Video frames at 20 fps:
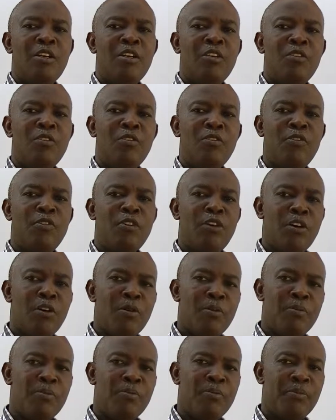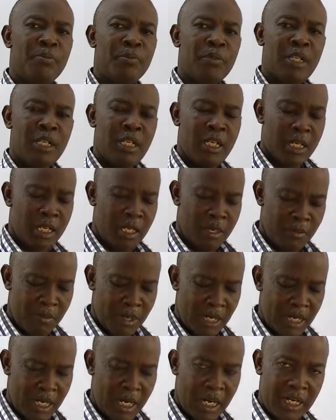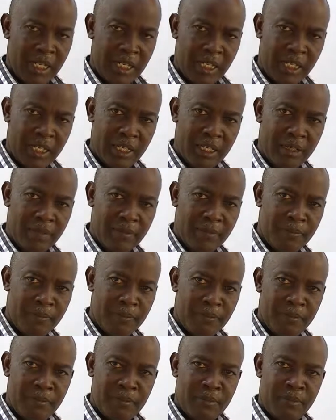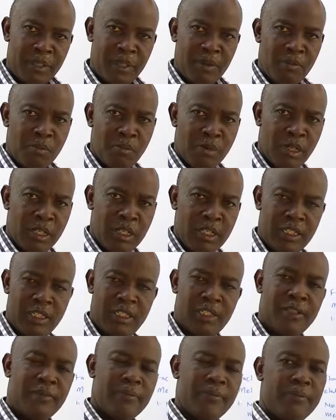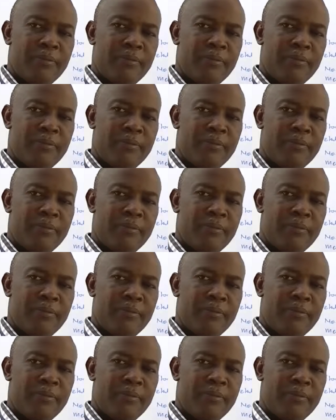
to form the metallic bonds.